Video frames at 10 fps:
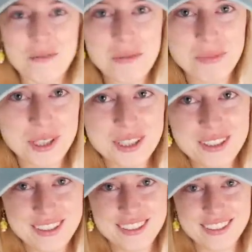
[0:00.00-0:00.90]
one bird,
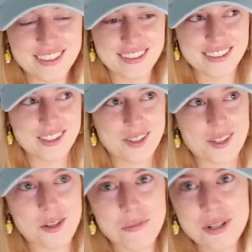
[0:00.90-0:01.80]

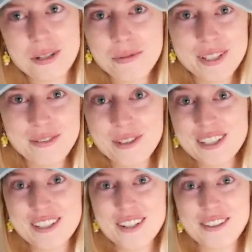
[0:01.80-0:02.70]
two birds, one, one
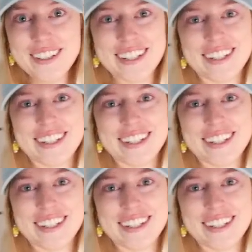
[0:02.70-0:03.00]
stone.